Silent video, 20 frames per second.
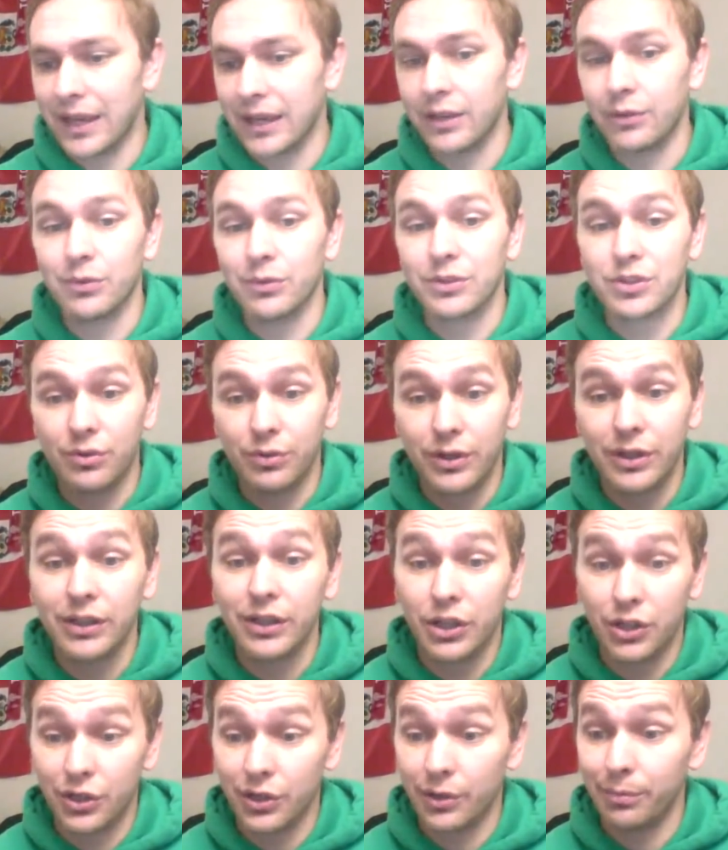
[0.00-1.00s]
anyone's
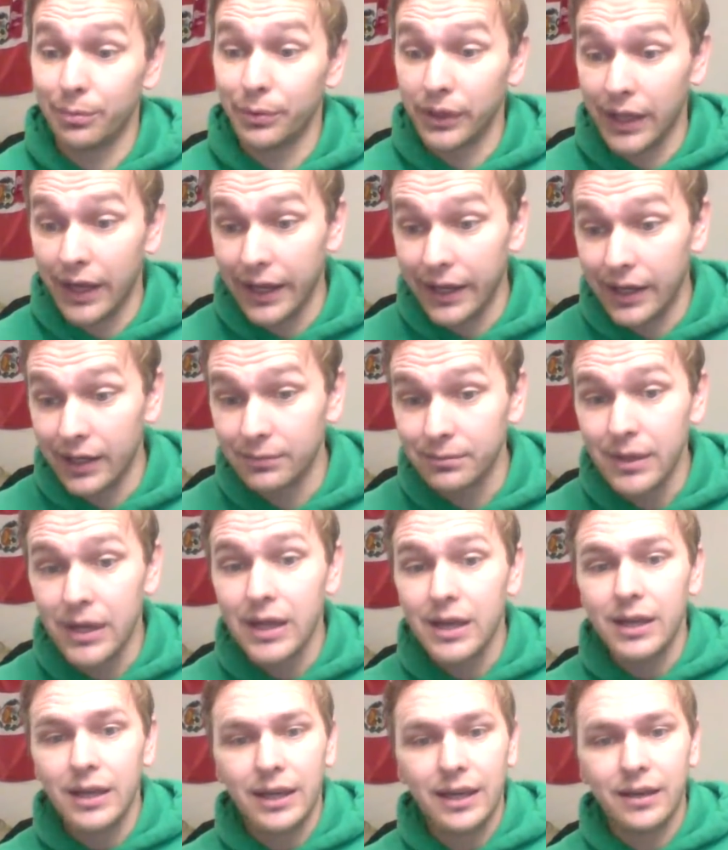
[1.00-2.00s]
really going to play him.
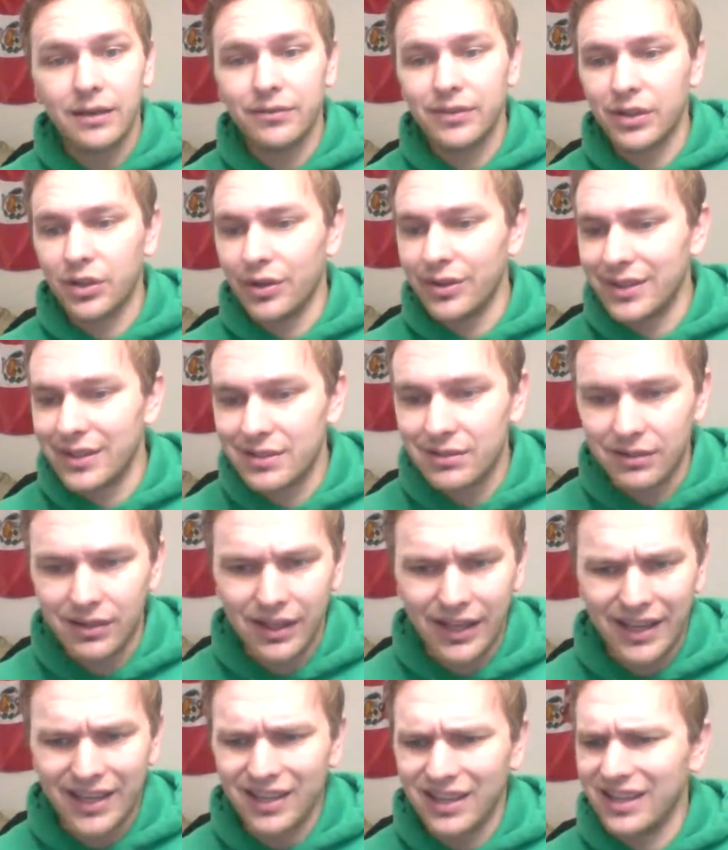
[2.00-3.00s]
Even on
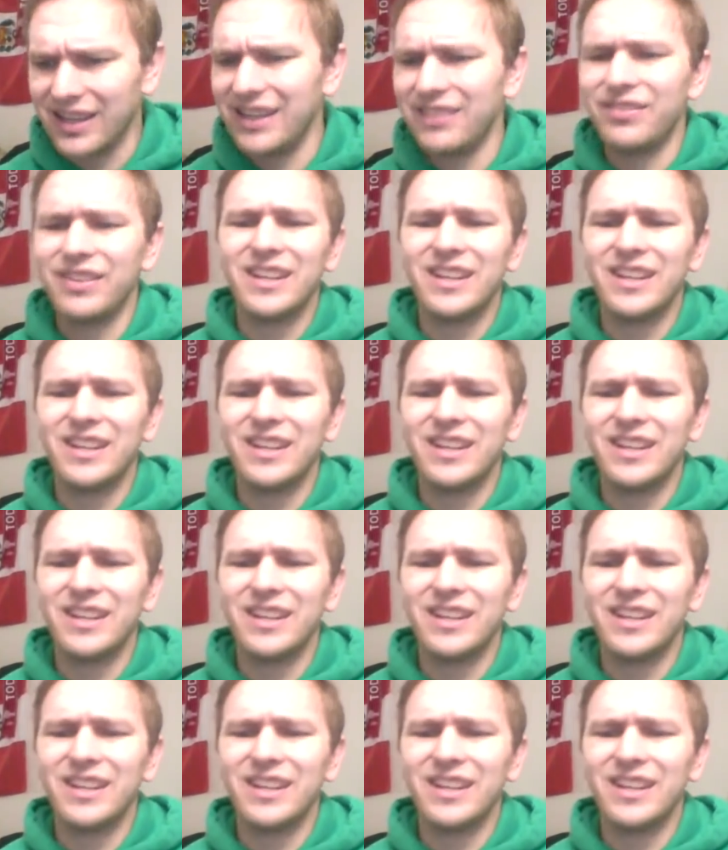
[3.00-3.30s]
this late,